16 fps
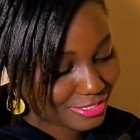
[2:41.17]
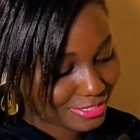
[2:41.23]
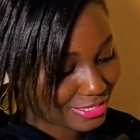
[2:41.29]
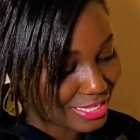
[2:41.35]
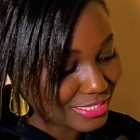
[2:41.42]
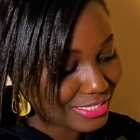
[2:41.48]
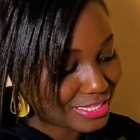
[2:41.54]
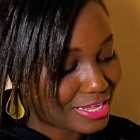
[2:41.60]

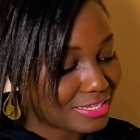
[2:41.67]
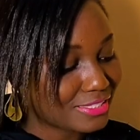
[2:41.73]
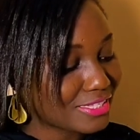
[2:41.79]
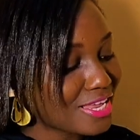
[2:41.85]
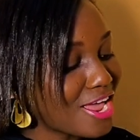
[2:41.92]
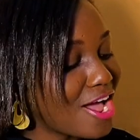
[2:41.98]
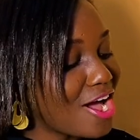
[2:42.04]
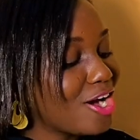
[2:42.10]
that's that.
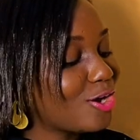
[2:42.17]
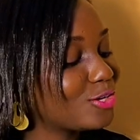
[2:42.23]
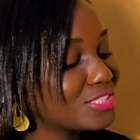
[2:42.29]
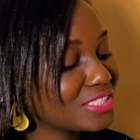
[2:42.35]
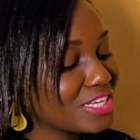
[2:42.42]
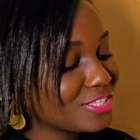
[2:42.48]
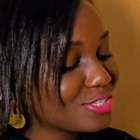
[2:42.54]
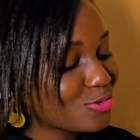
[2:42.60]
Oh, the
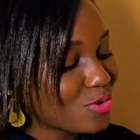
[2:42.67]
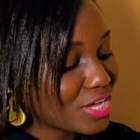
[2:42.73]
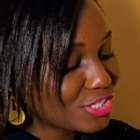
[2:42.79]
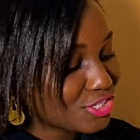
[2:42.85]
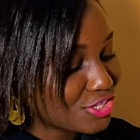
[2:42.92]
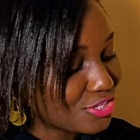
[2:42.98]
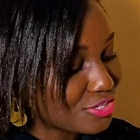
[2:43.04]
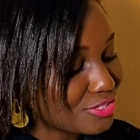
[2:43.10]
next
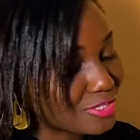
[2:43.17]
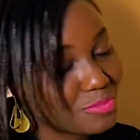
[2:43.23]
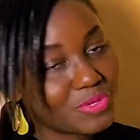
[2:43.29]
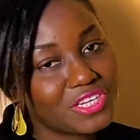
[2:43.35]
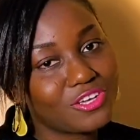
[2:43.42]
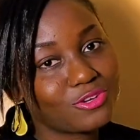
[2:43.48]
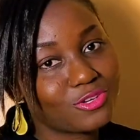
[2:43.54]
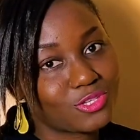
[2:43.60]
question.
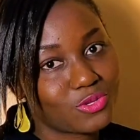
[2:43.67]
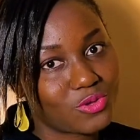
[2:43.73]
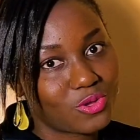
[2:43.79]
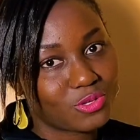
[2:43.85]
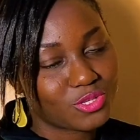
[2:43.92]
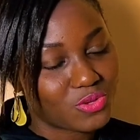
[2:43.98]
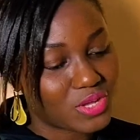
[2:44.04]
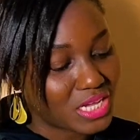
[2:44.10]
Somebody
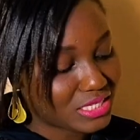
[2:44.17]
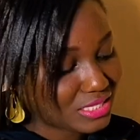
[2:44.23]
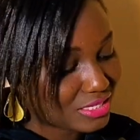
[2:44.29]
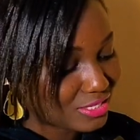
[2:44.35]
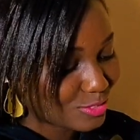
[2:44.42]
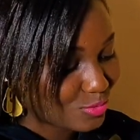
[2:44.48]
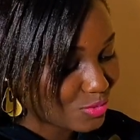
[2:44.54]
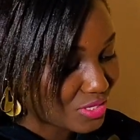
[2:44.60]
also asked
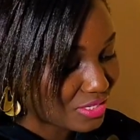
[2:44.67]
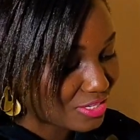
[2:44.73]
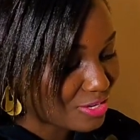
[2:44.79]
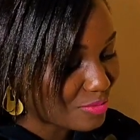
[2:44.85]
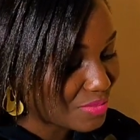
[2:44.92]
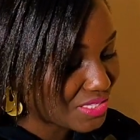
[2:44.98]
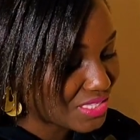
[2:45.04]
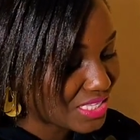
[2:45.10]
this one in the
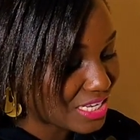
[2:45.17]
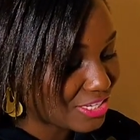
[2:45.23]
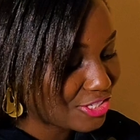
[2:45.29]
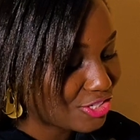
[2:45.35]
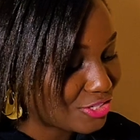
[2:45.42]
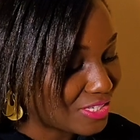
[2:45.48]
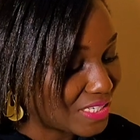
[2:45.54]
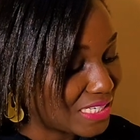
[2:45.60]
comment
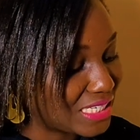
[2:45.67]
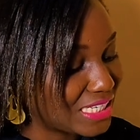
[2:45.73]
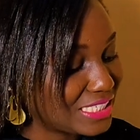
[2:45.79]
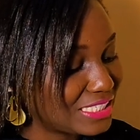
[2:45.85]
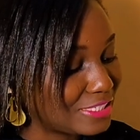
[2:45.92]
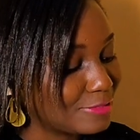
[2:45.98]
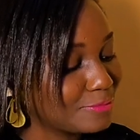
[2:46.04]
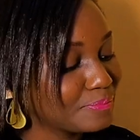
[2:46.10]
section, a
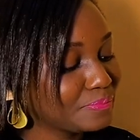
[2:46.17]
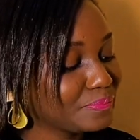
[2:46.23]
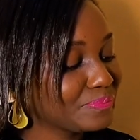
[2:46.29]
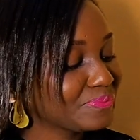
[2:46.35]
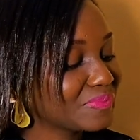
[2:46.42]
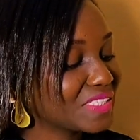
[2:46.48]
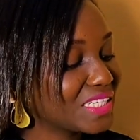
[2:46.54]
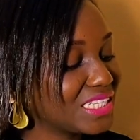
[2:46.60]
lady.
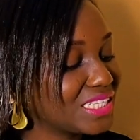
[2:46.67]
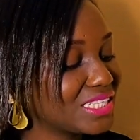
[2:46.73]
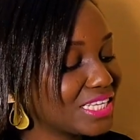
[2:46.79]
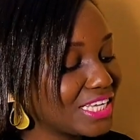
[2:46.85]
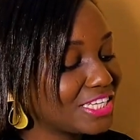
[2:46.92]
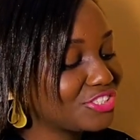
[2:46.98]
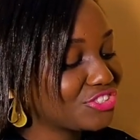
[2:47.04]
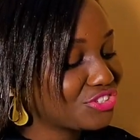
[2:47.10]
Is
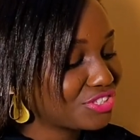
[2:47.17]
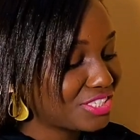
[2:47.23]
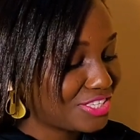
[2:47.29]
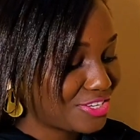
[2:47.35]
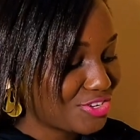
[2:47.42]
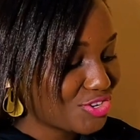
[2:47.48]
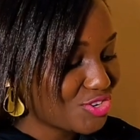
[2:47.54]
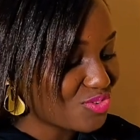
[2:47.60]
he
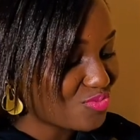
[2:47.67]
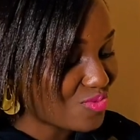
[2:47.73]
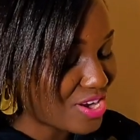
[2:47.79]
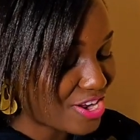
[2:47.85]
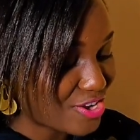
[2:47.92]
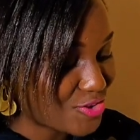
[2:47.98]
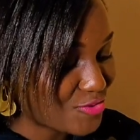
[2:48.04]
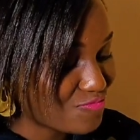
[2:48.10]
treating you
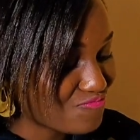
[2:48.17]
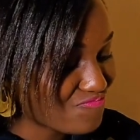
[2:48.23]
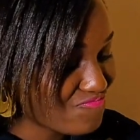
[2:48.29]
well?